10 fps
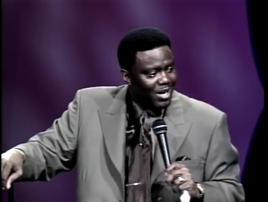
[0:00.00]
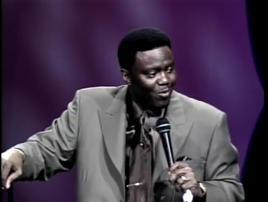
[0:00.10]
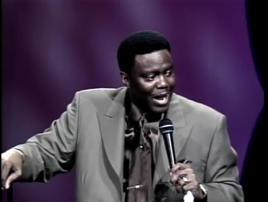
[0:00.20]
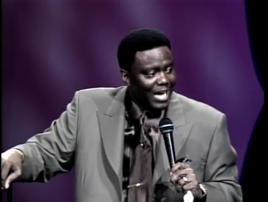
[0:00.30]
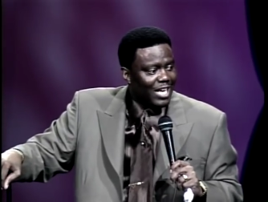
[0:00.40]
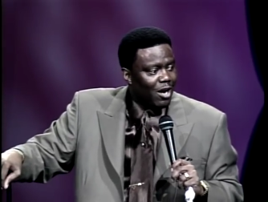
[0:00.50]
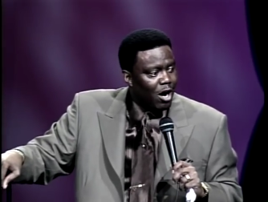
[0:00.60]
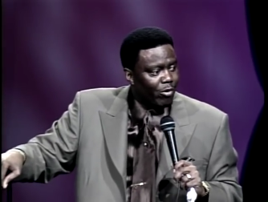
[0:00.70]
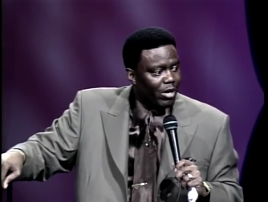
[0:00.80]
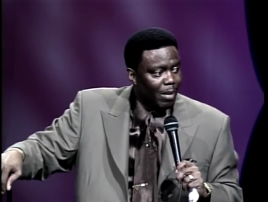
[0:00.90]
And when I get
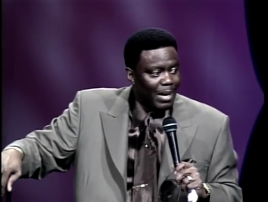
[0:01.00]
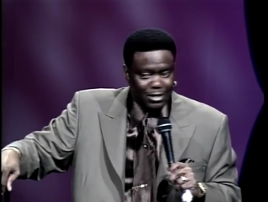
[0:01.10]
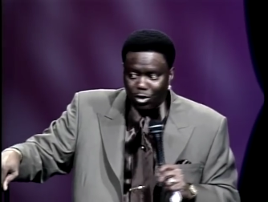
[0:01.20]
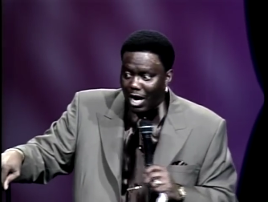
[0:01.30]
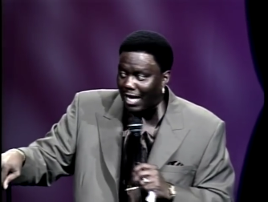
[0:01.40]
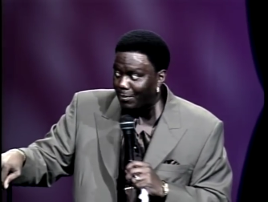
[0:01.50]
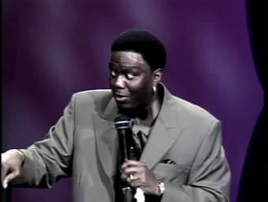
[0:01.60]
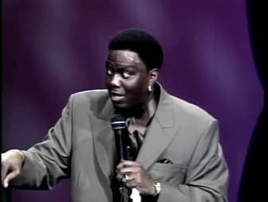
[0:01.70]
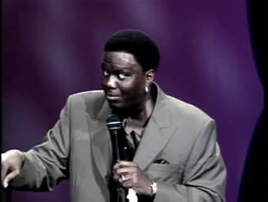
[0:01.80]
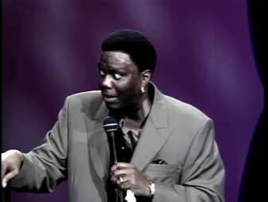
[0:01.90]
hungry, I'm gonna have to go to the
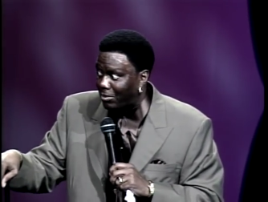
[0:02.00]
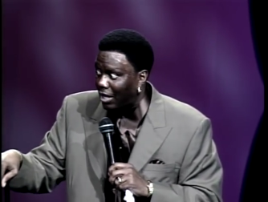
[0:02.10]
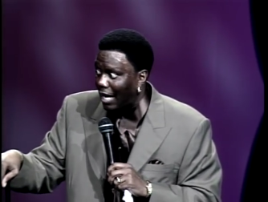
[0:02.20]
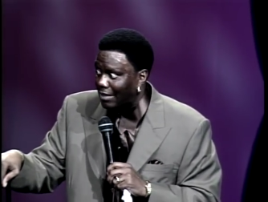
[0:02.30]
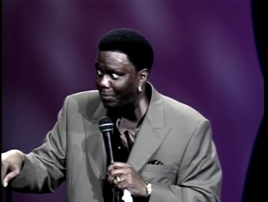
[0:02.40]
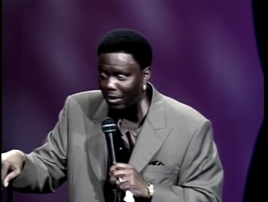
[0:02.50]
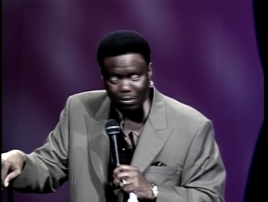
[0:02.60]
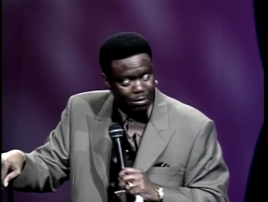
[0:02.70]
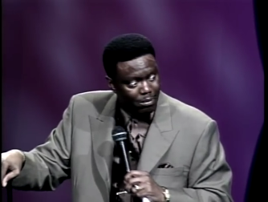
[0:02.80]
hospital. Come take me to the hospital.